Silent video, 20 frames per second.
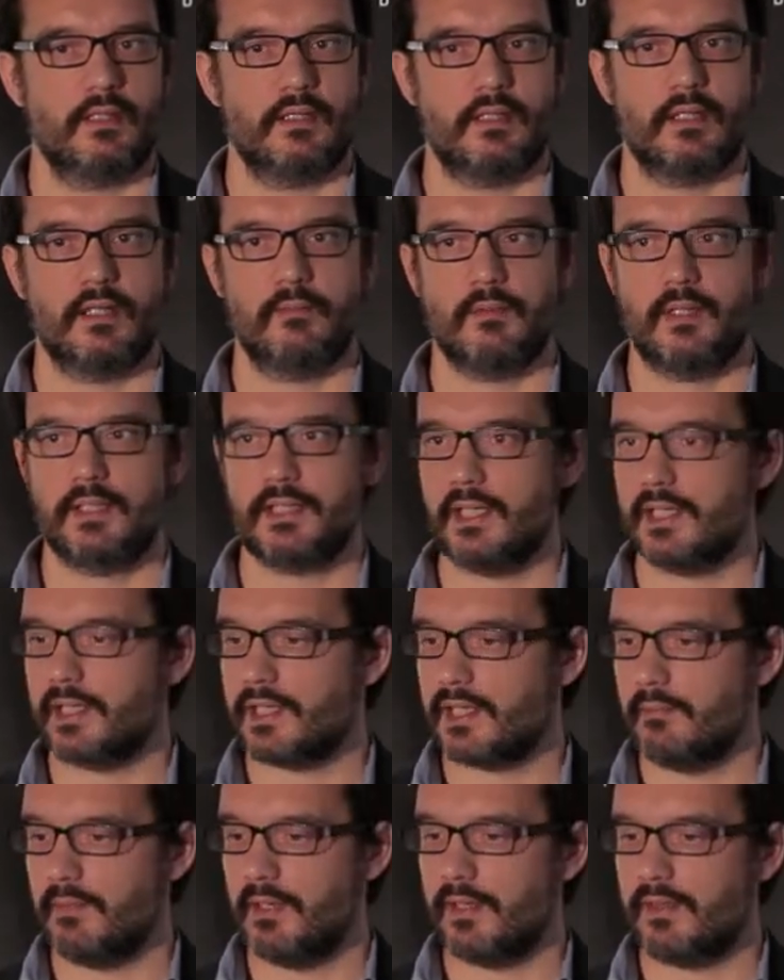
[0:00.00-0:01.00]
I did a
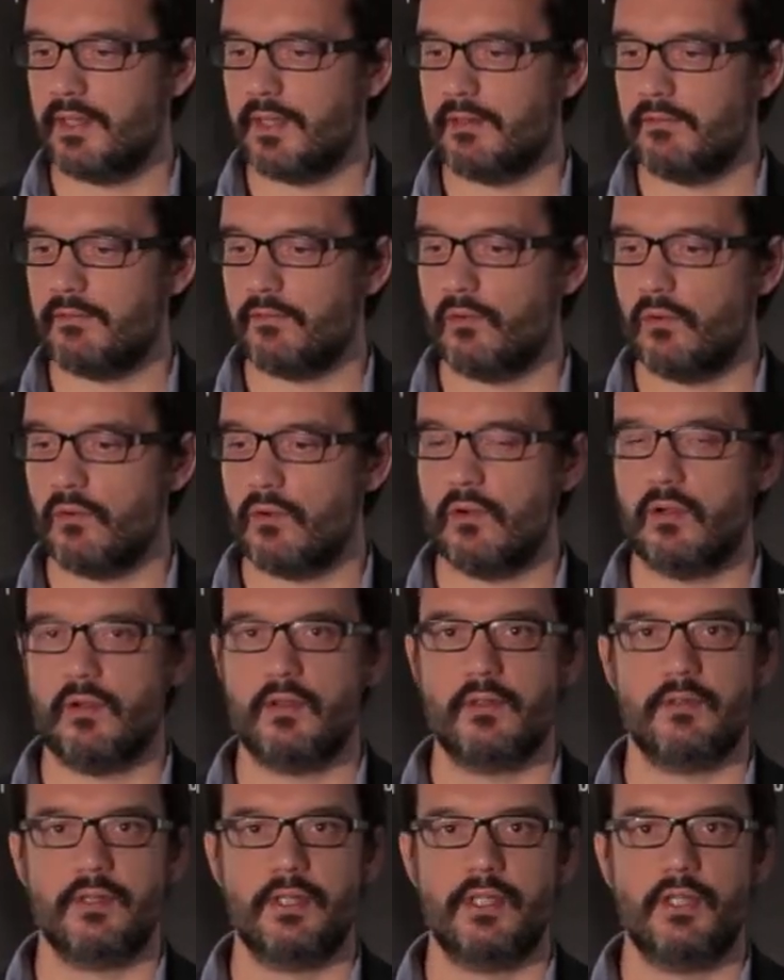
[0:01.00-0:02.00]
similar thing for
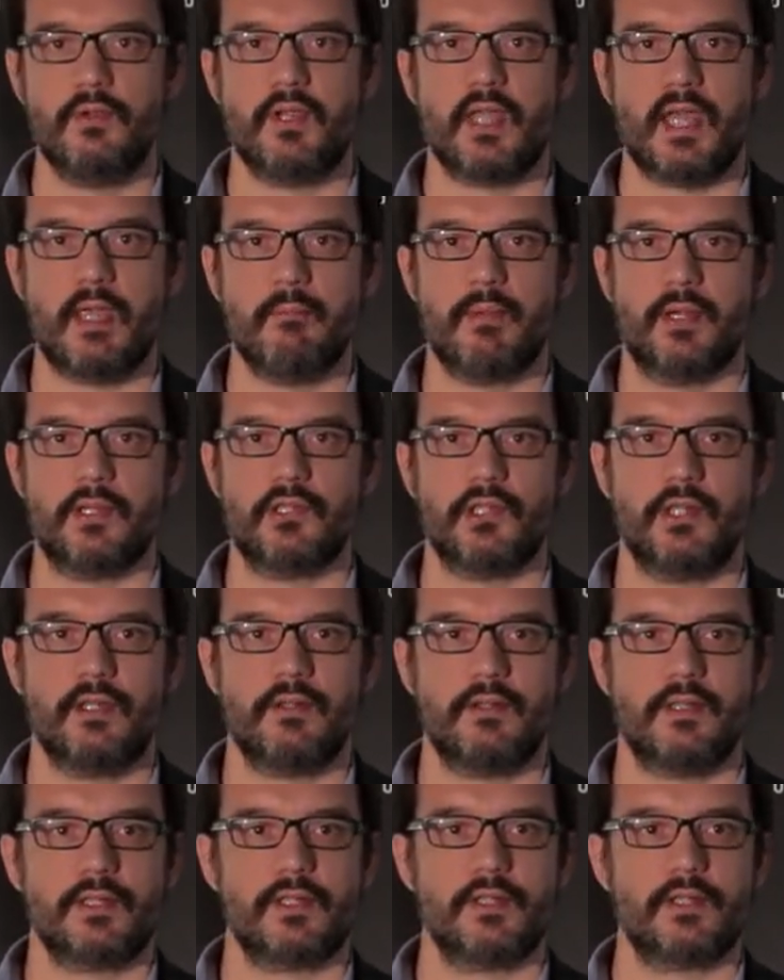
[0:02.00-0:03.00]
the UK
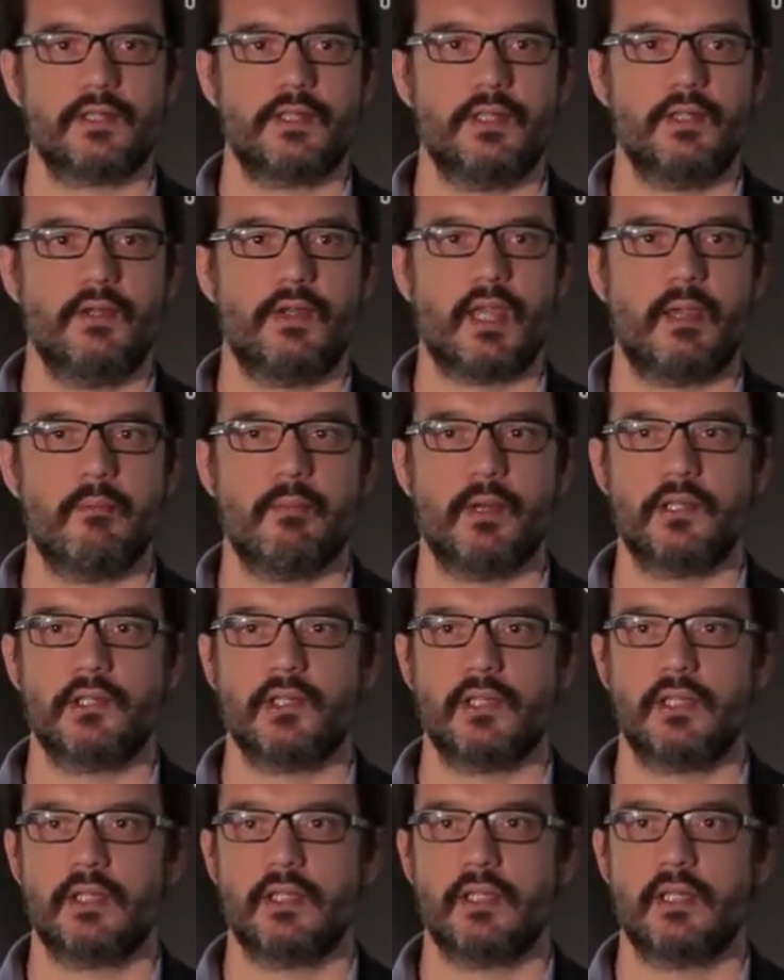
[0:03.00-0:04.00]
budget. This is the UK
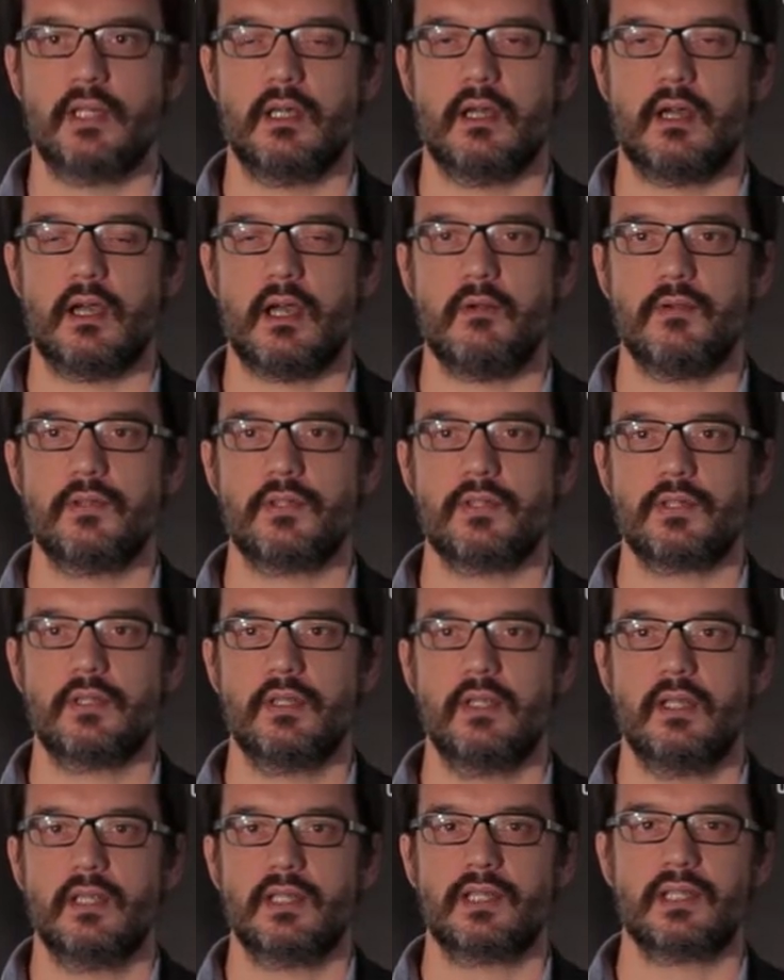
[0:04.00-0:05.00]
budget. I was
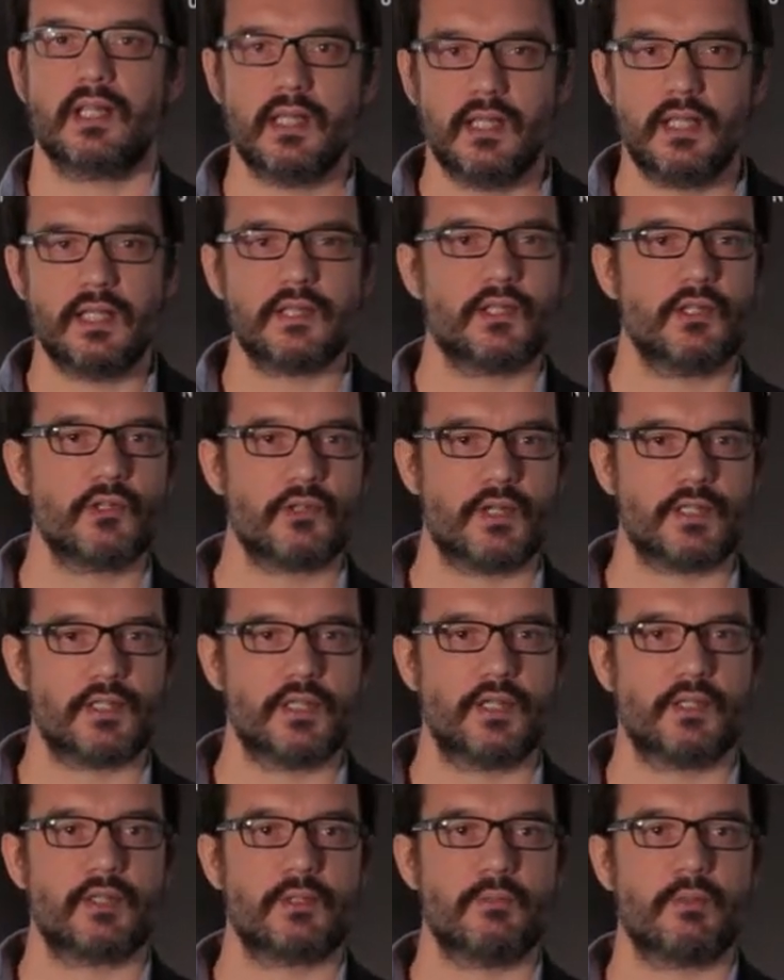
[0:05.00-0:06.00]
slightly less interesting
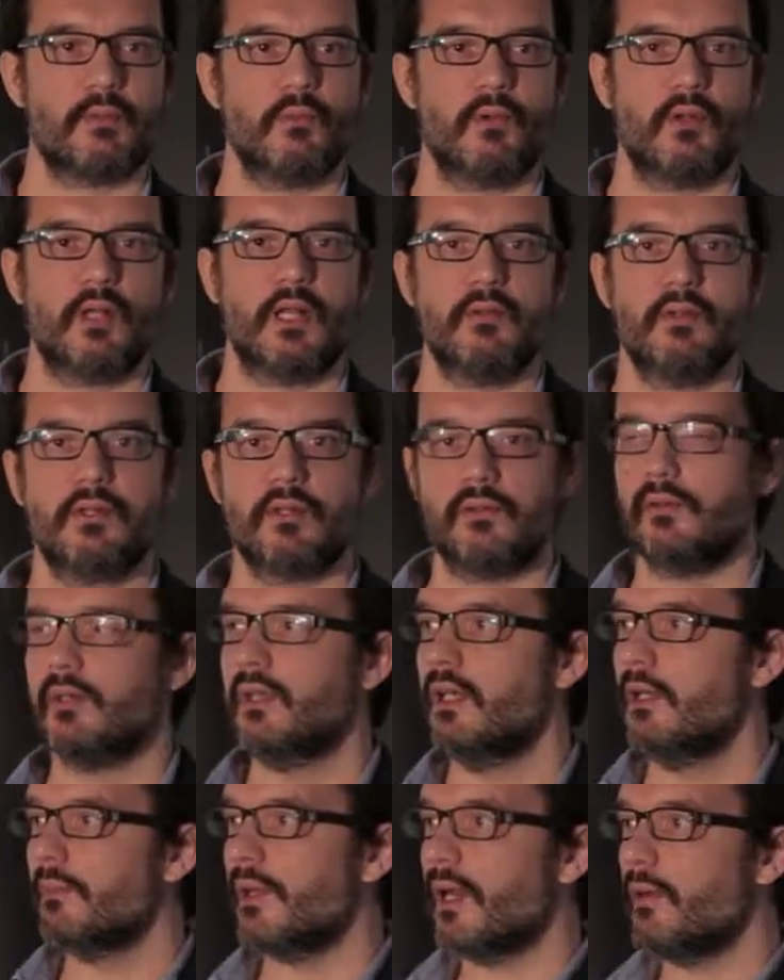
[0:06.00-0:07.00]
because it's a bit more local,
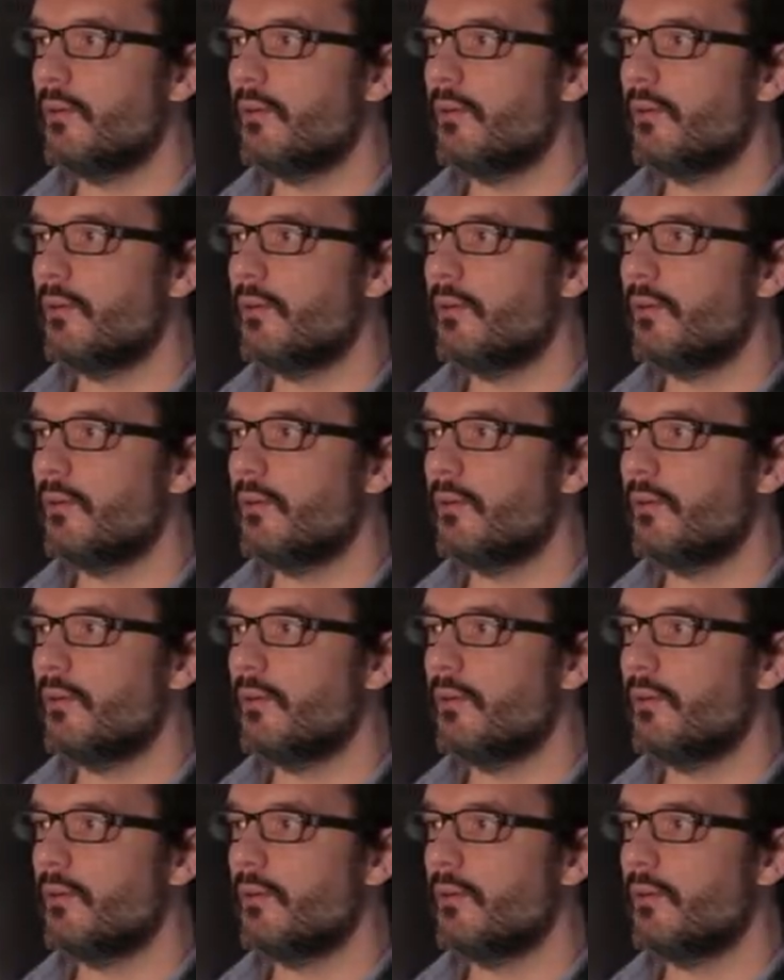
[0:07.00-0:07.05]
but I